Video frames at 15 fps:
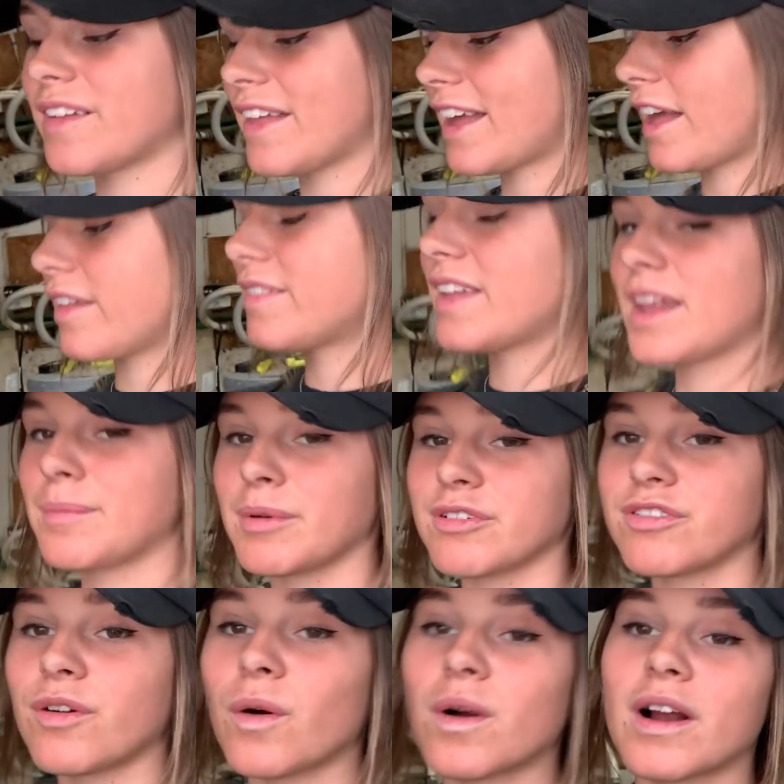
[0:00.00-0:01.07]
like I said
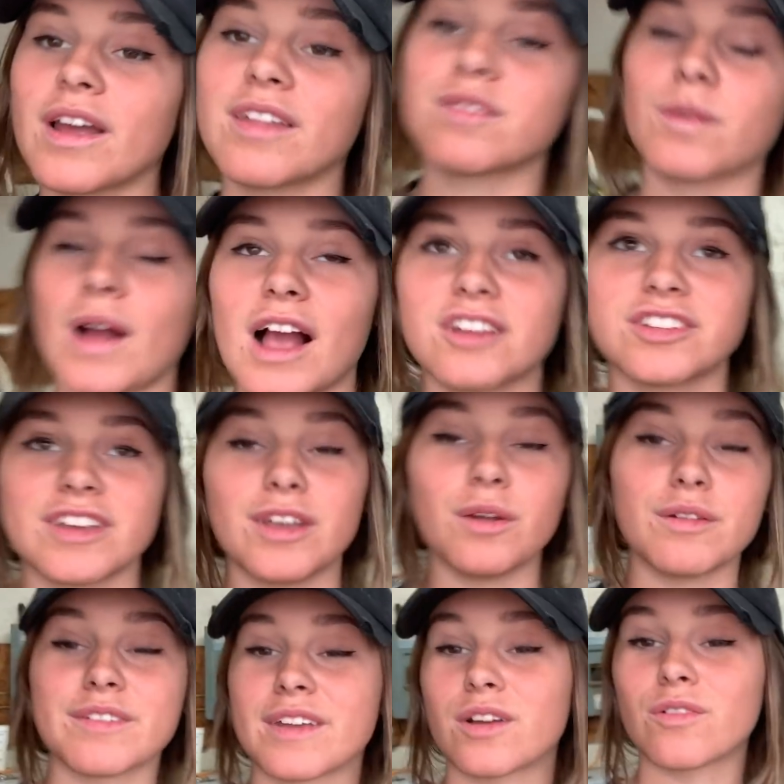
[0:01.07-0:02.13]
before, is we're actually
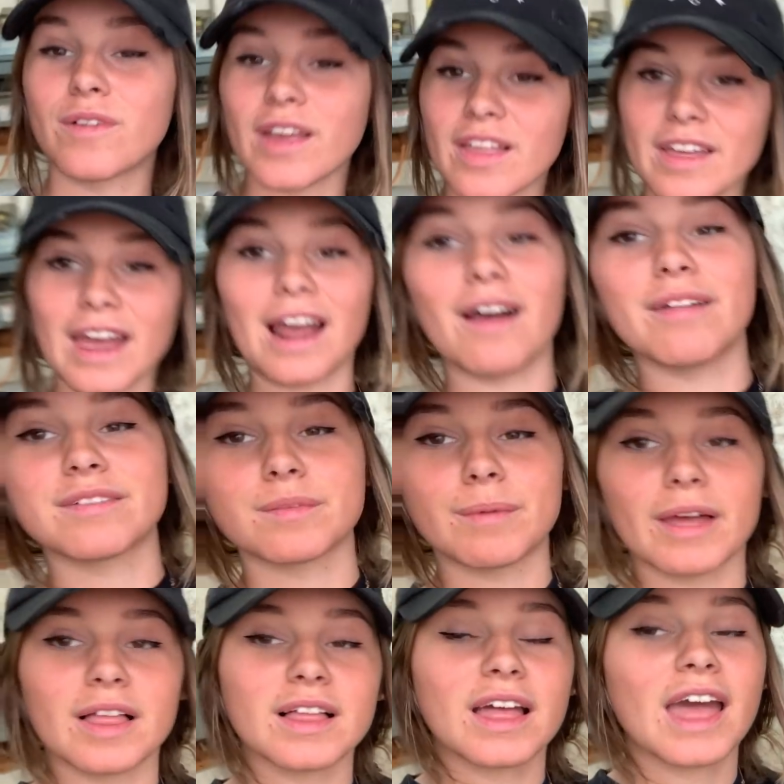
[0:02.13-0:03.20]
using real cow's
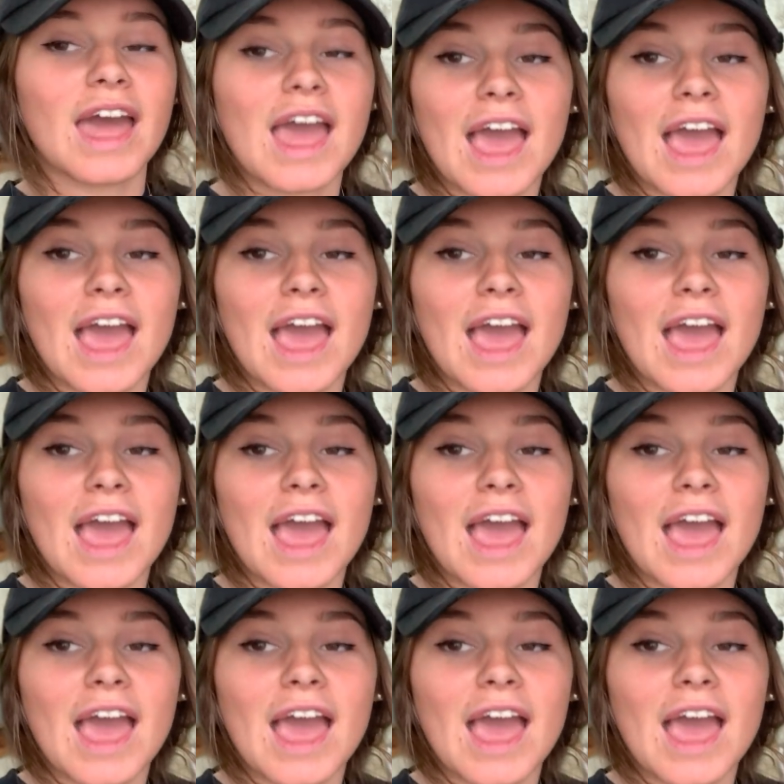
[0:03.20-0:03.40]
milk